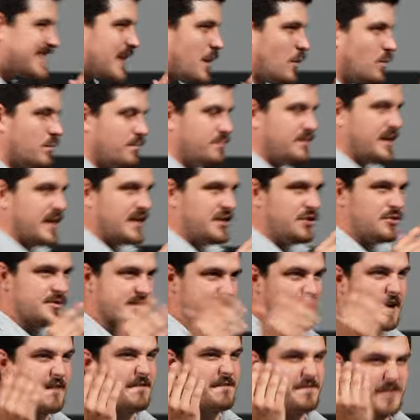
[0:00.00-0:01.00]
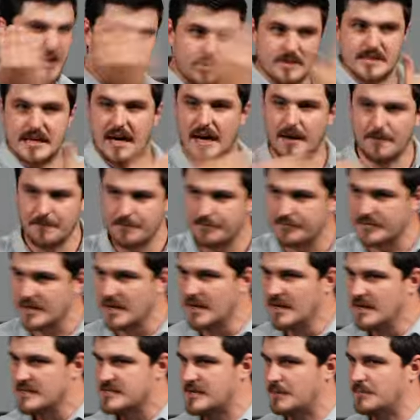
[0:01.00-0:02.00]
they're using a filter, some
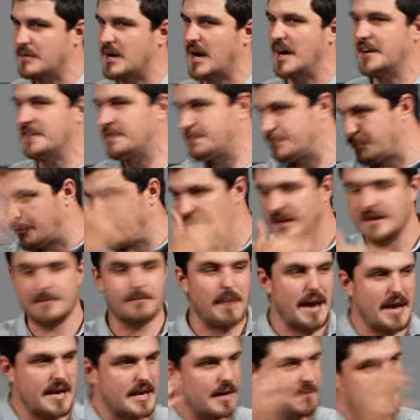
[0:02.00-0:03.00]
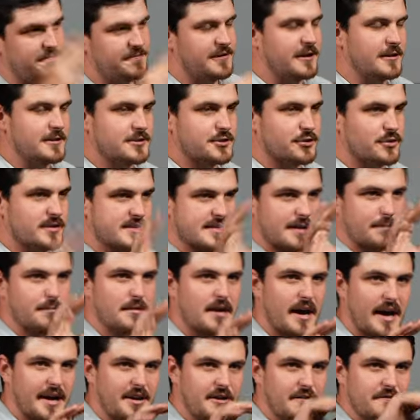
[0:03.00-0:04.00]
kind of pretty makeup filter or some kind
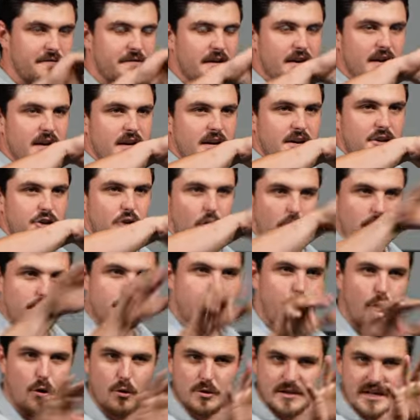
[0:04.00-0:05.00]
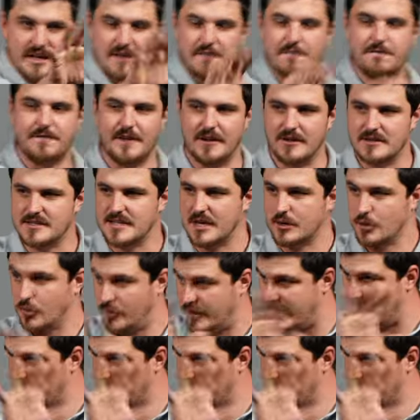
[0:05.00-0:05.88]
of non balding filter or whatever it is